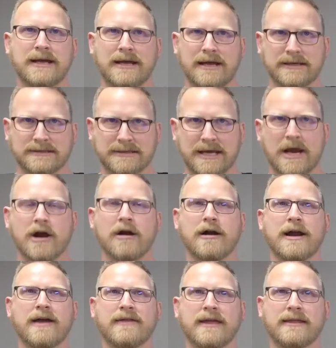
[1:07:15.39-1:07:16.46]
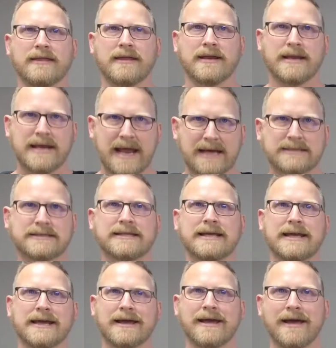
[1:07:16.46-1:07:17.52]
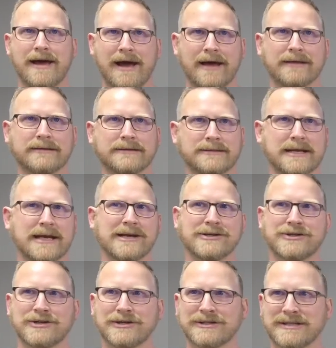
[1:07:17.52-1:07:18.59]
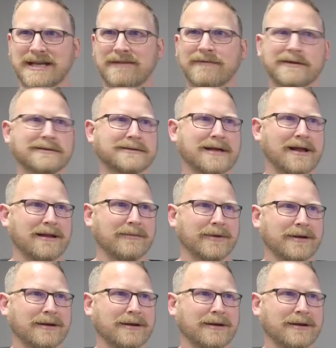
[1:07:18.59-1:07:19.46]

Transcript: is there, and then the next thing on the stage is David and Solomon.